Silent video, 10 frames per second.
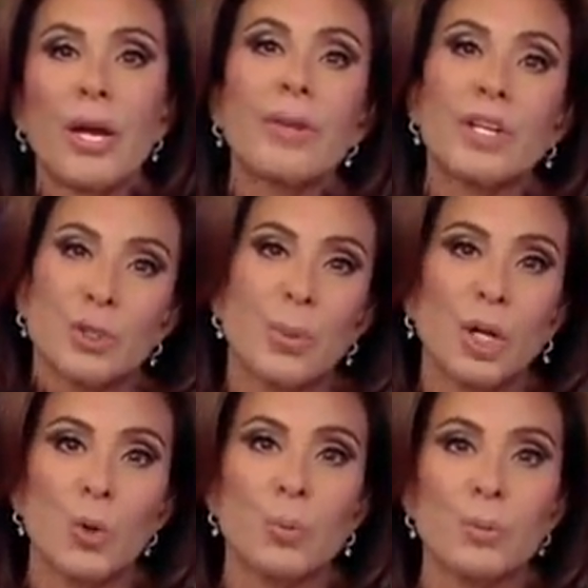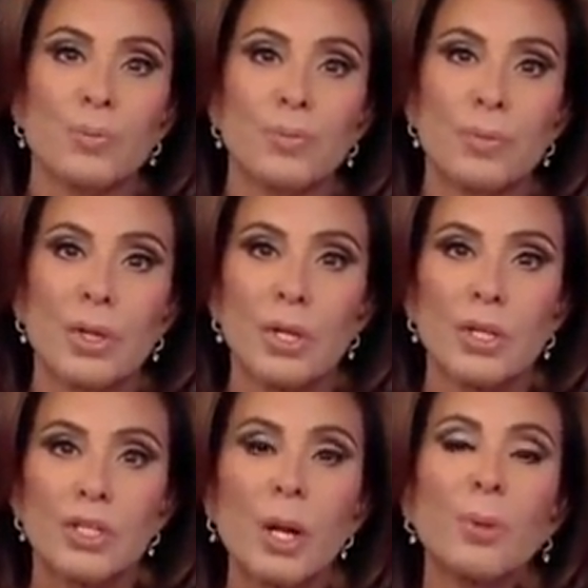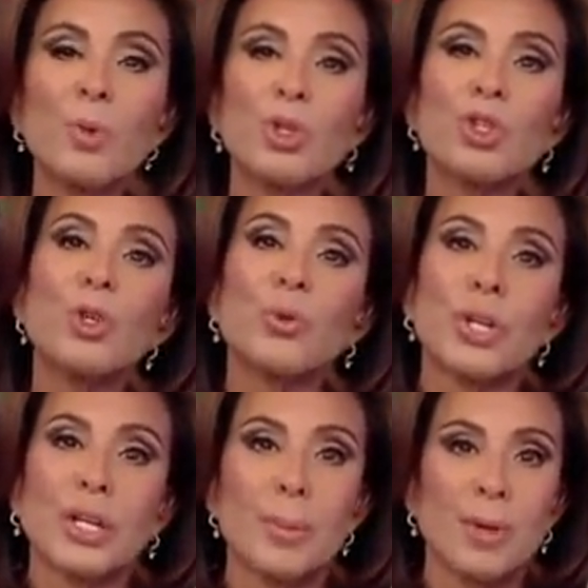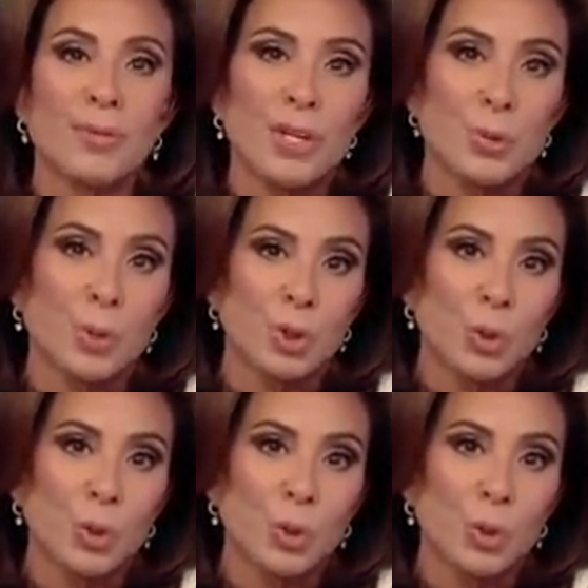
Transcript: And that's my open. Tell me what you think on my Facebook,